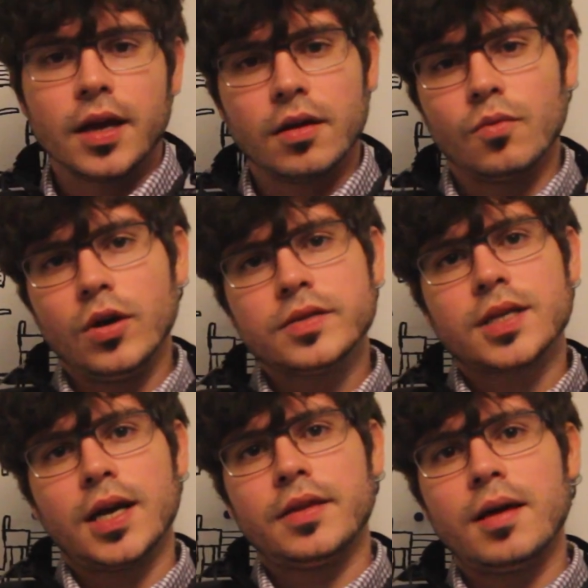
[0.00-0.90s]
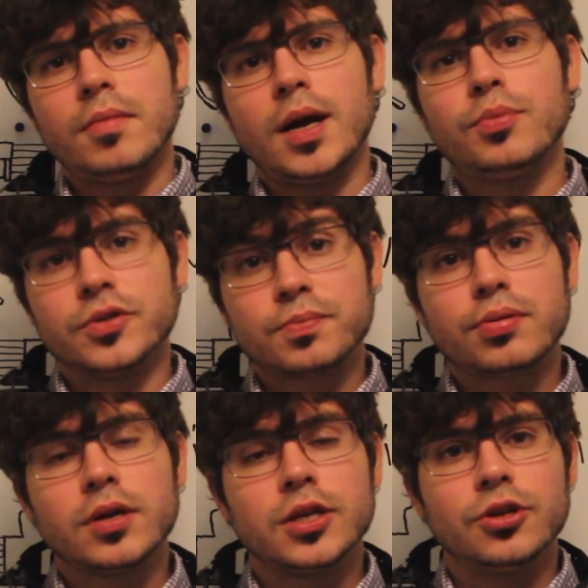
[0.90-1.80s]
And on one side that map was
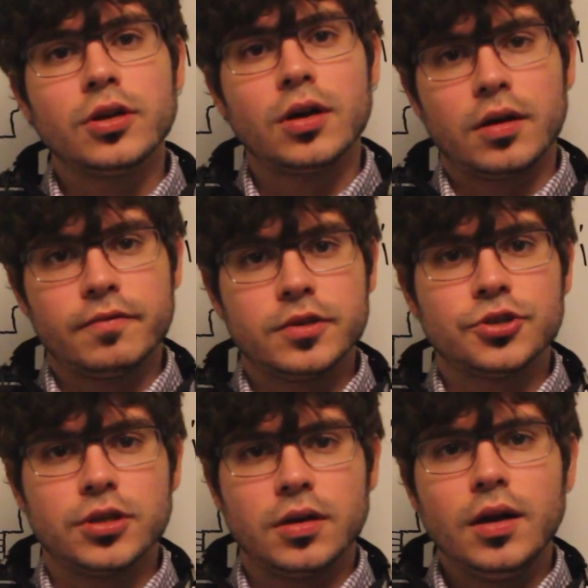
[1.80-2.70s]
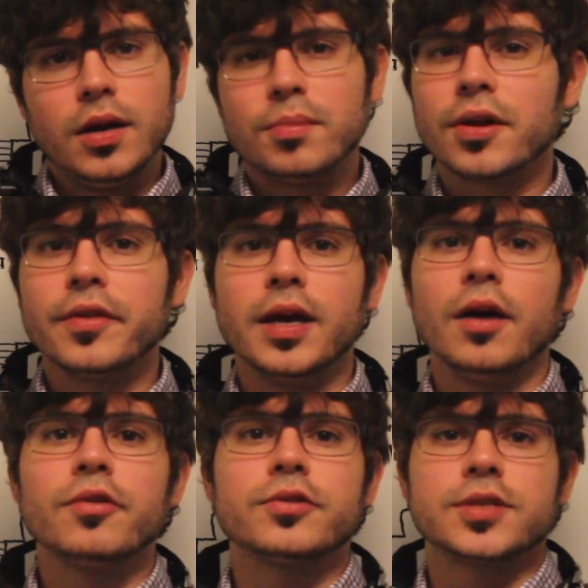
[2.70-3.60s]
pretty good on vision, but on the
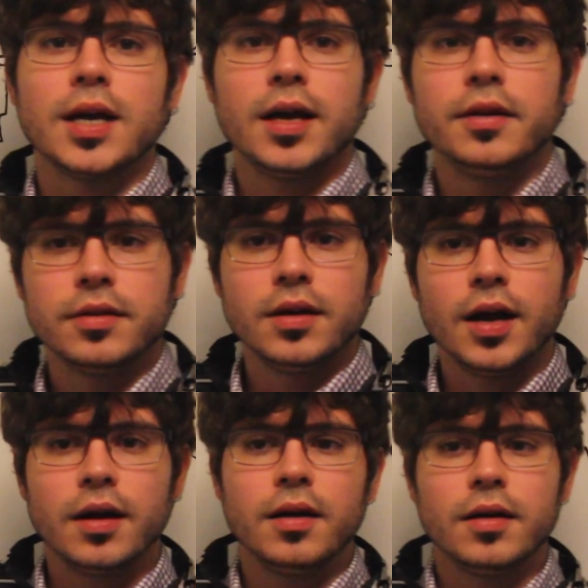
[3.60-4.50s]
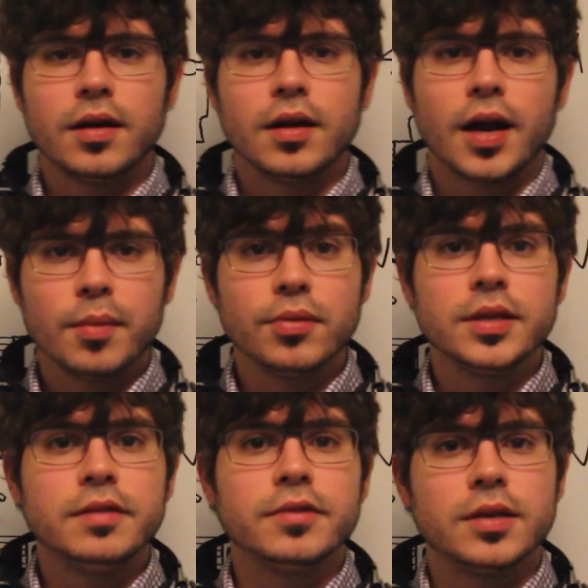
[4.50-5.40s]
other side I
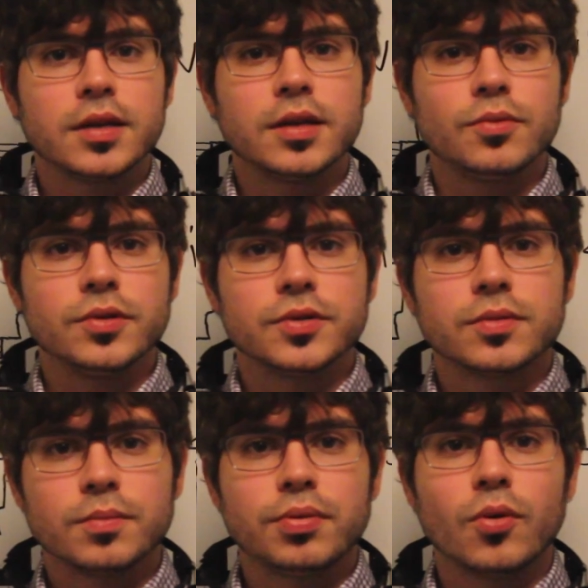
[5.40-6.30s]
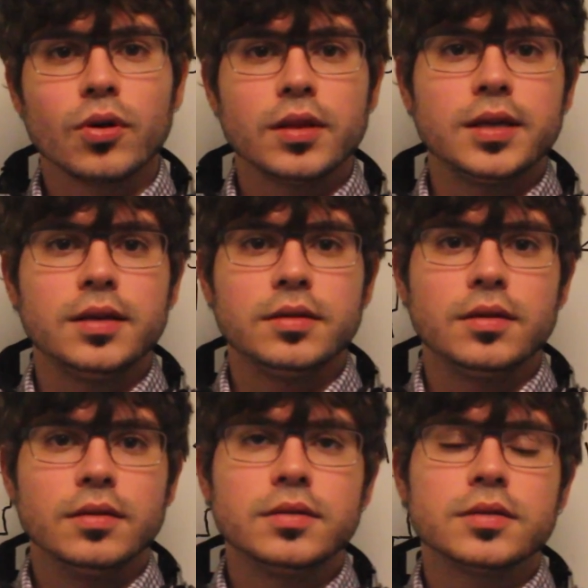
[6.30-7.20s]
believe it was poorly
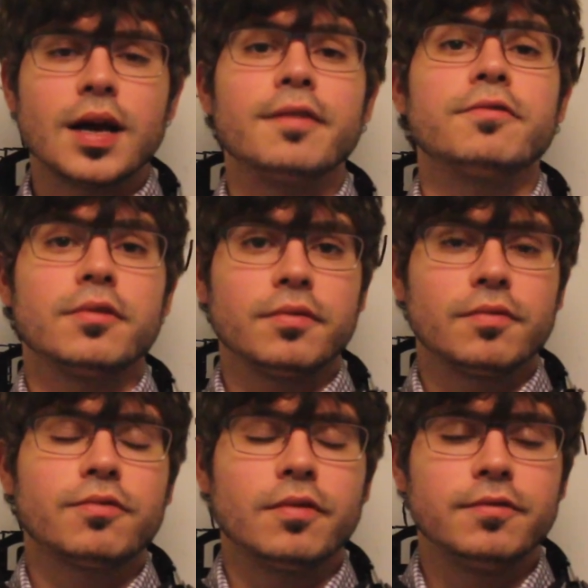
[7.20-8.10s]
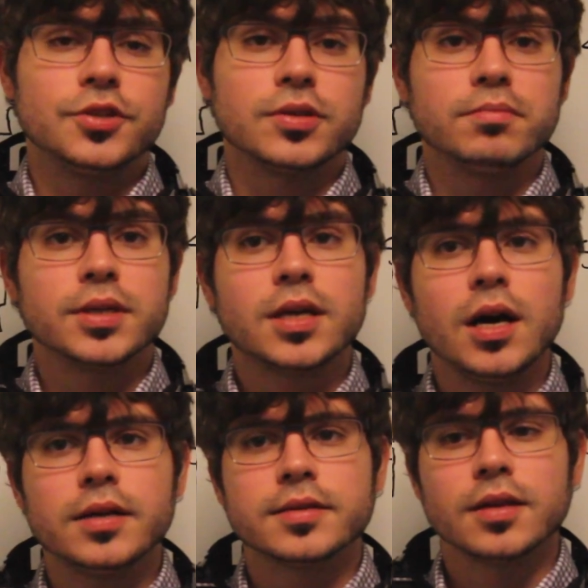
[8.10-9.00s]
designed for vision,
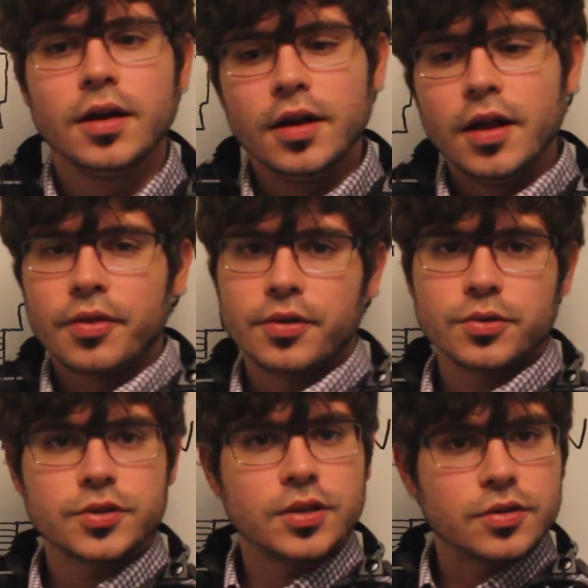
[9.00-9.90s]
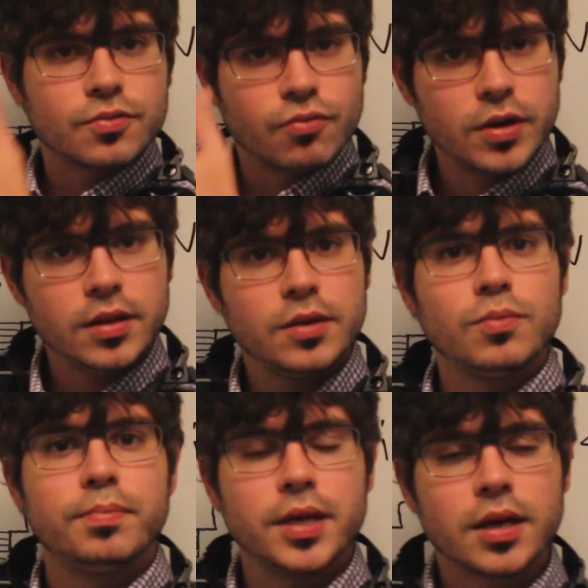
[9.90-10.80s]
because there was this really
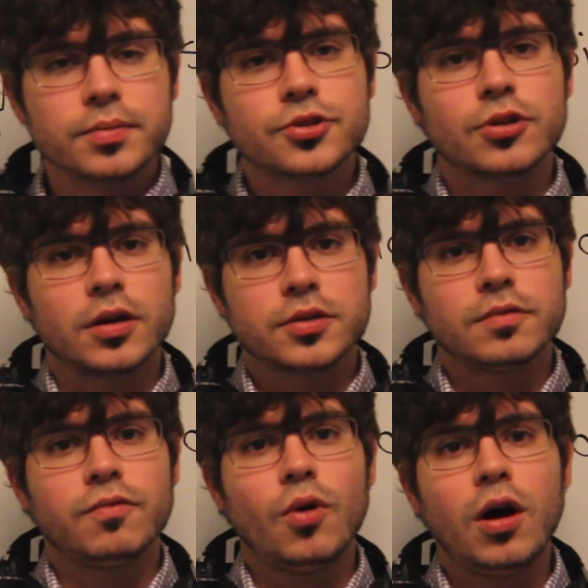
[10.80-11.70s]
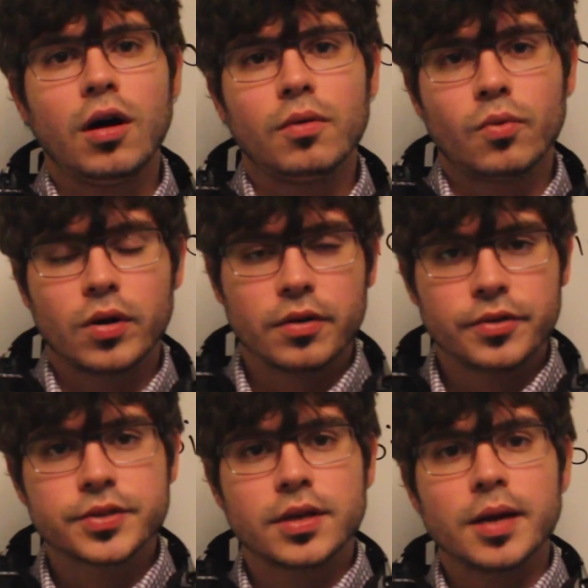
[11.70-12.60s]
big obstructive wall where
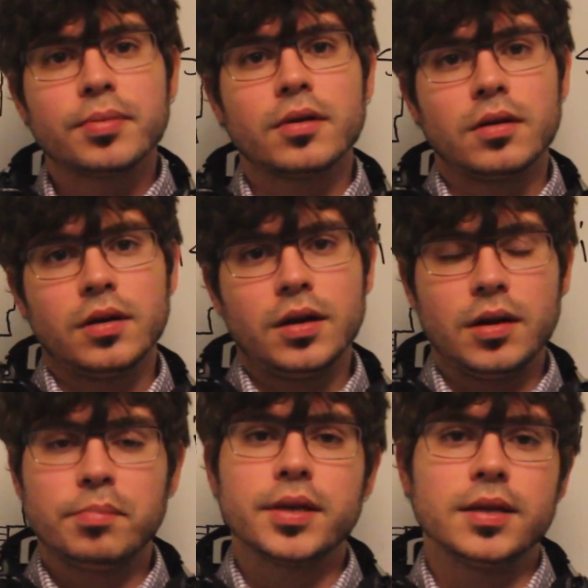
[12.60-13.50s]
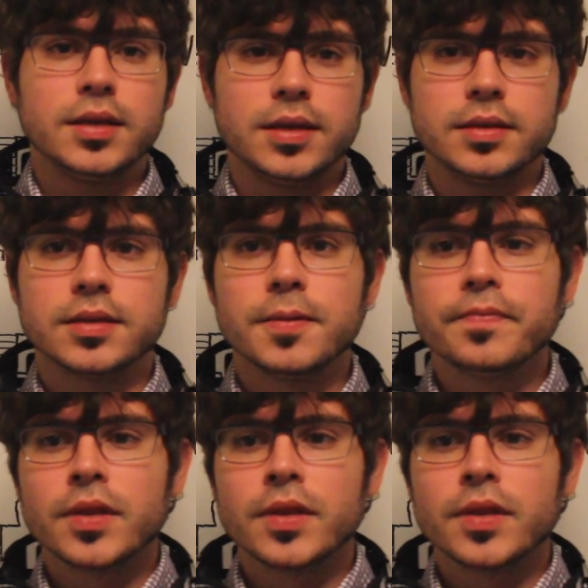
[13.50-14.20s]
the sniper pit is.